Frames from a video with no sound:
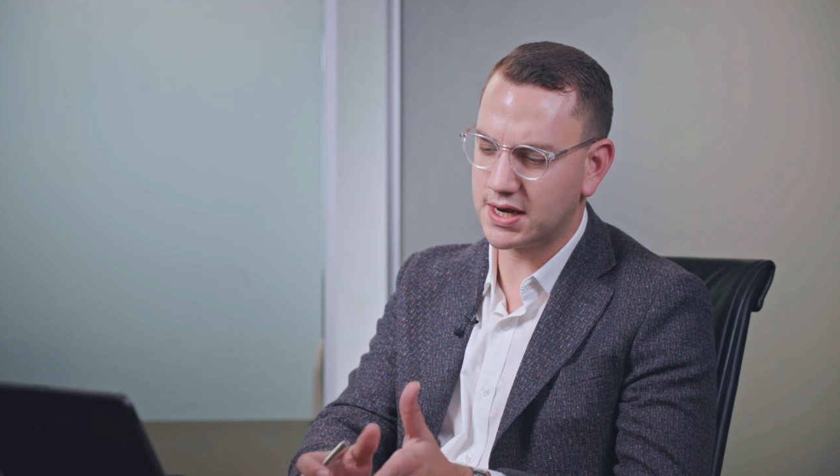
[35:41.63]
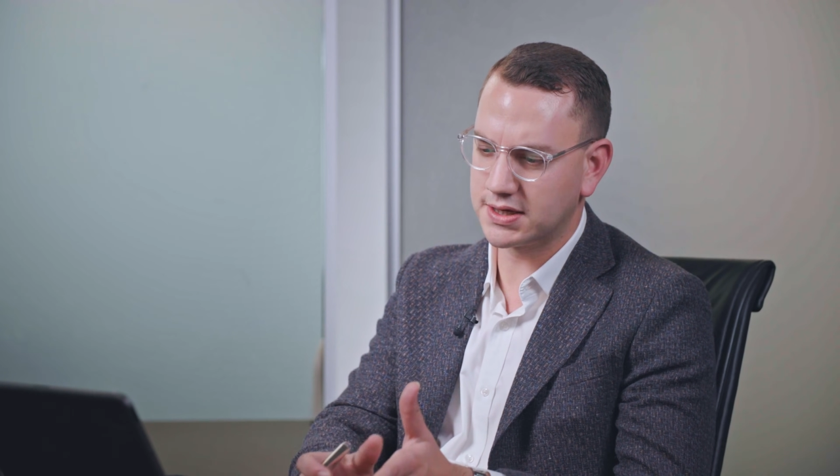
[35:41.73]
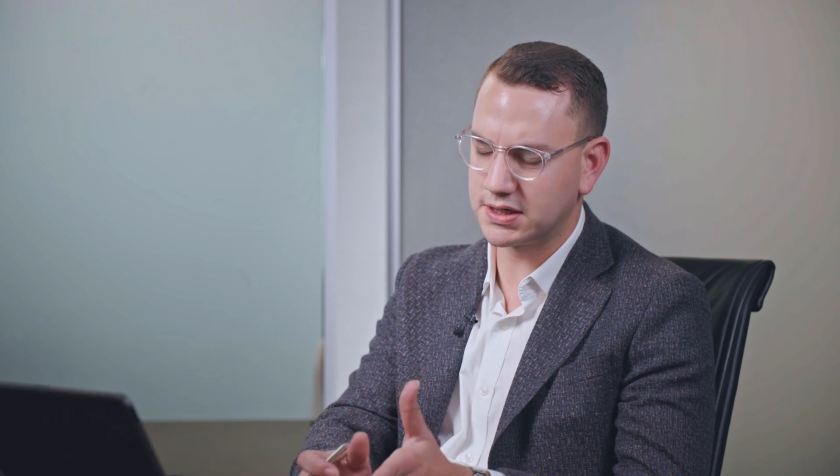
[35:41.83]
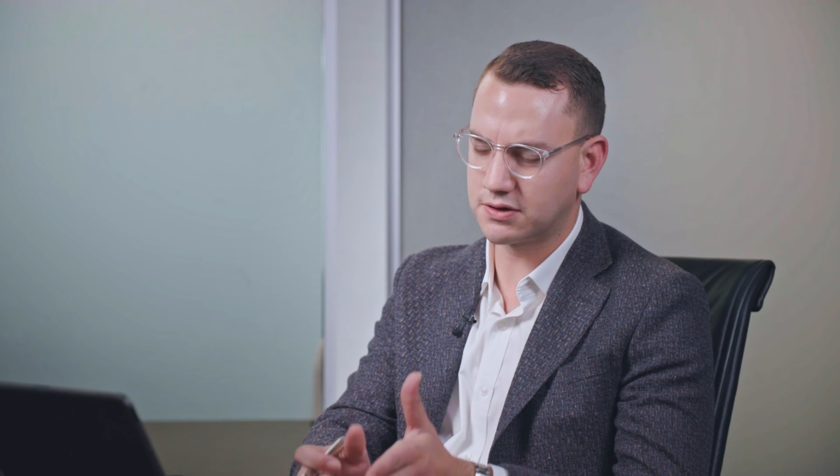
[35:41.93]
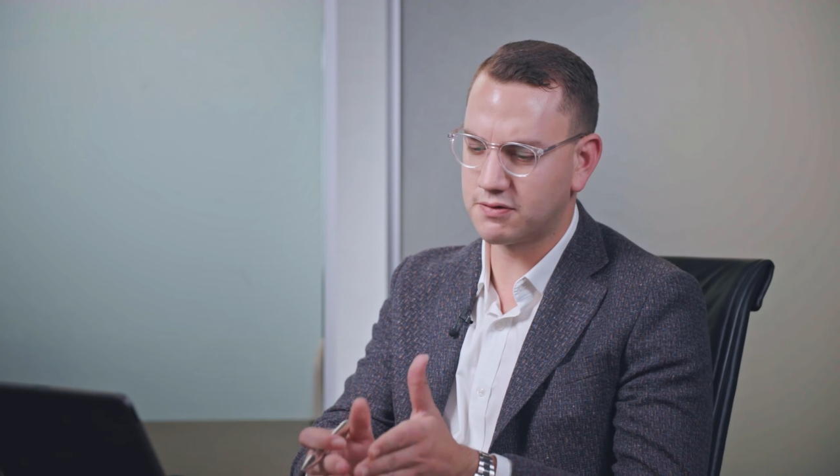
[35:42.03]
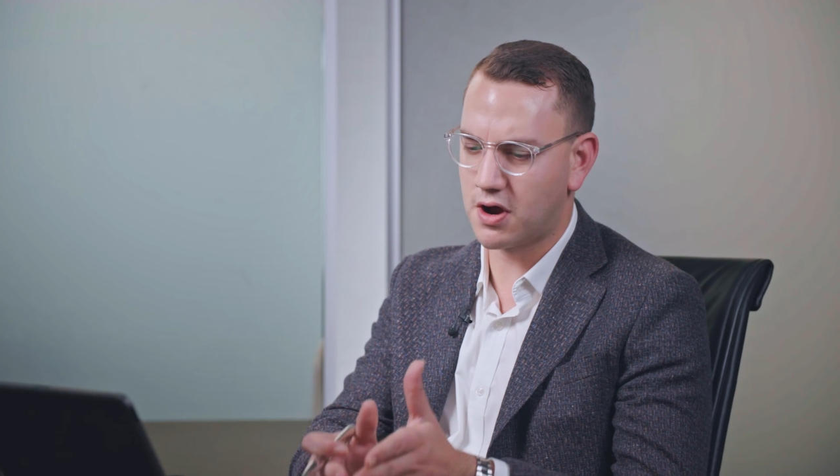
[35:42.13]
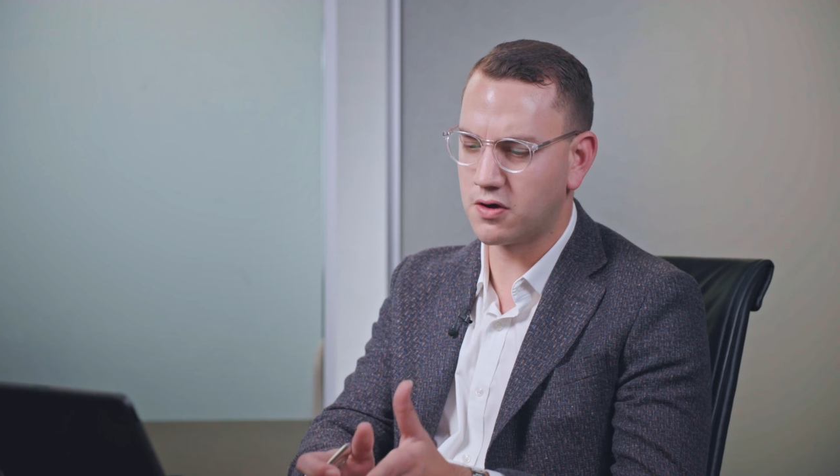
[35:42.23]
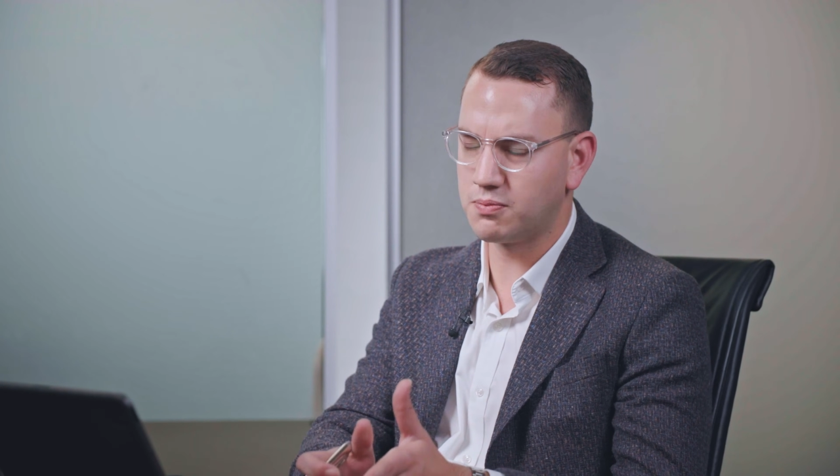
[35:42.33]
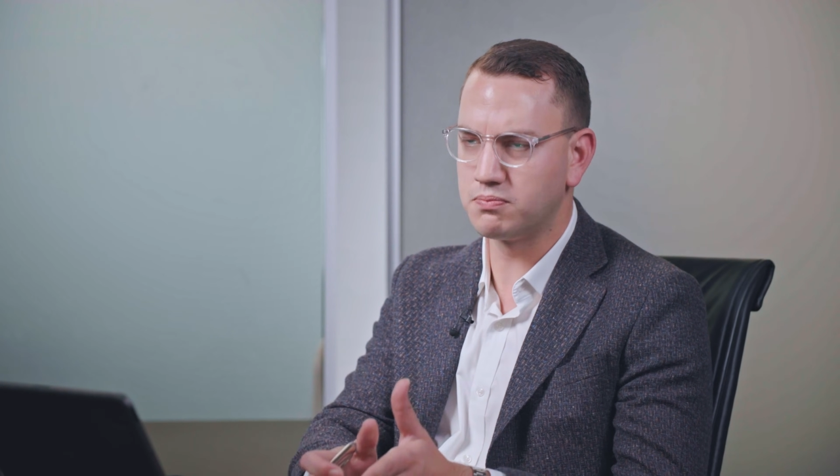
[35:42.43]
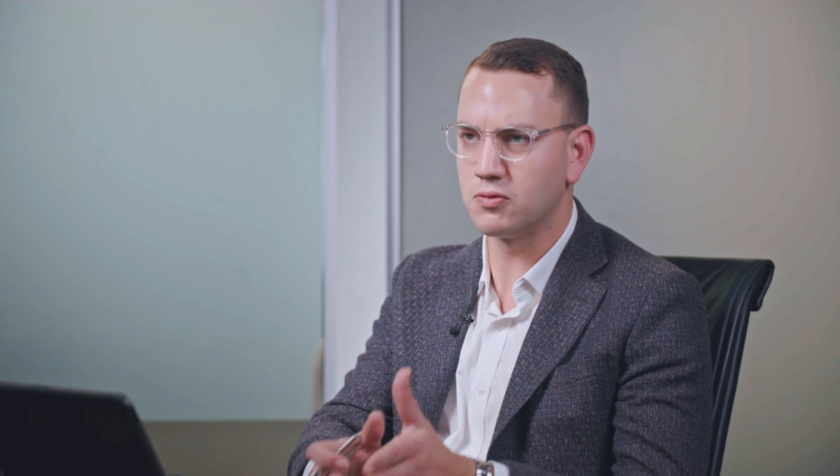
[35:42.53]
Has it
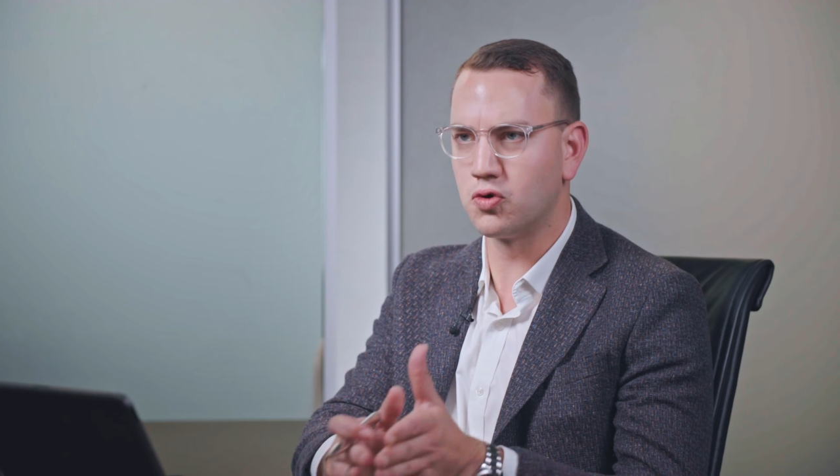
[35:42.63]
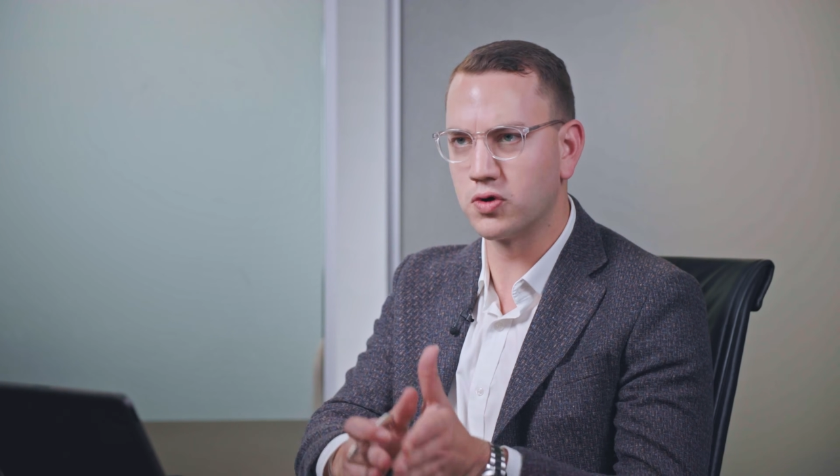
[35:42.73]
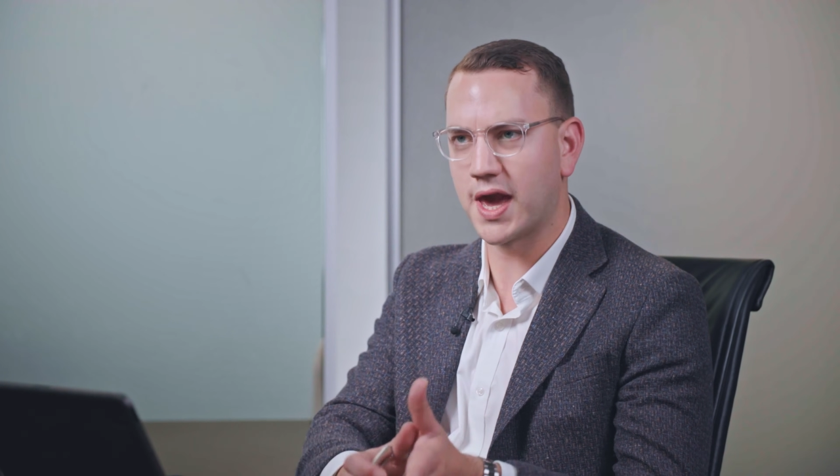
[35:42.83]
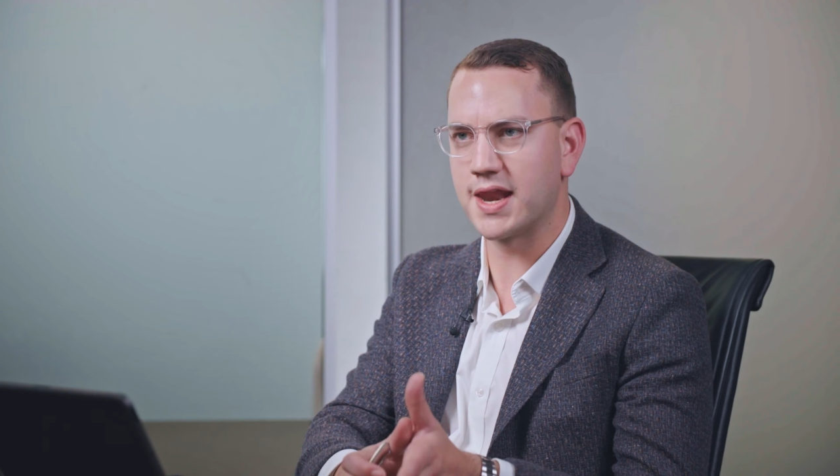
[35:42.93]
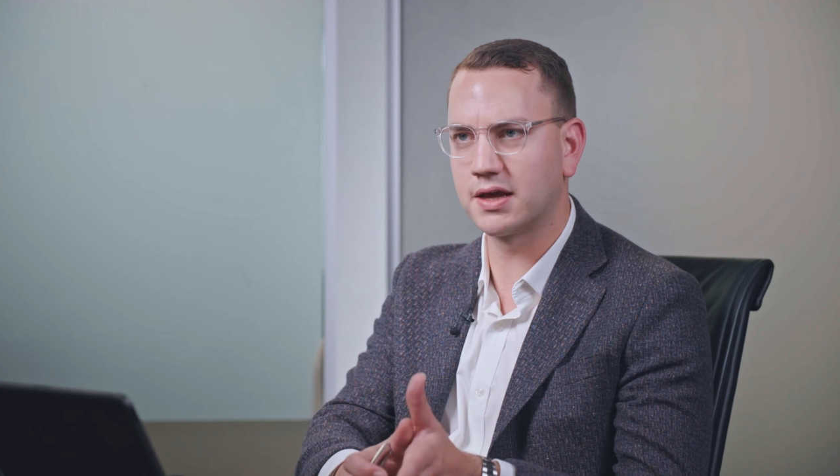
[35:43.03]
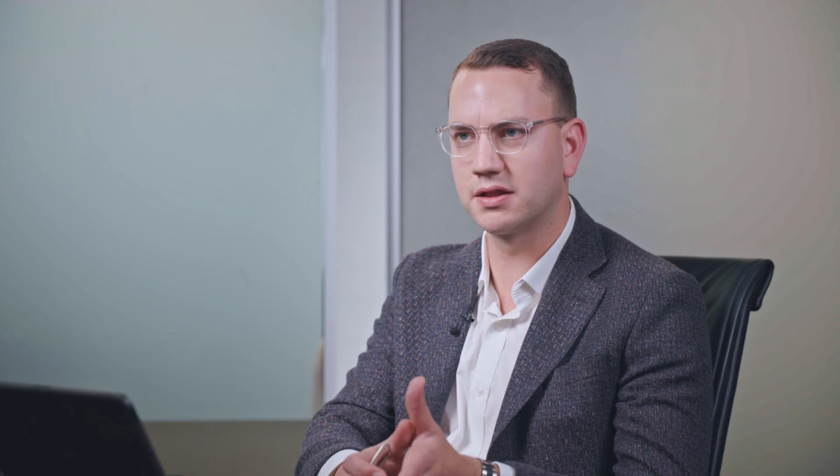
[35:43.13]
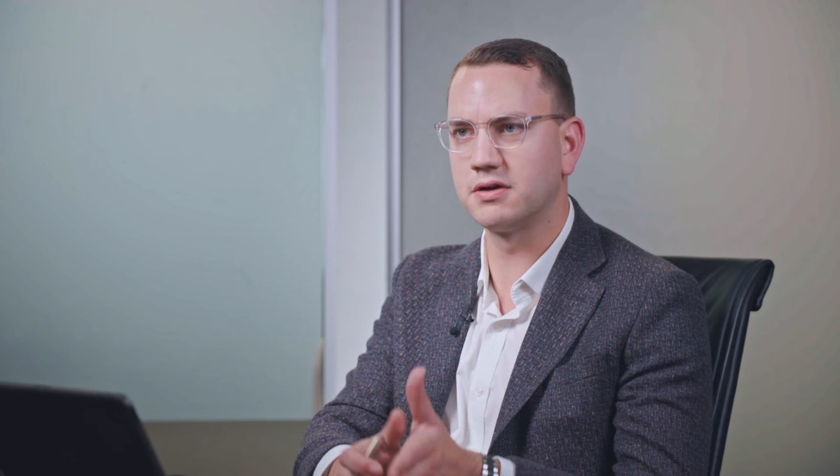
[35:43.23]
grown organically,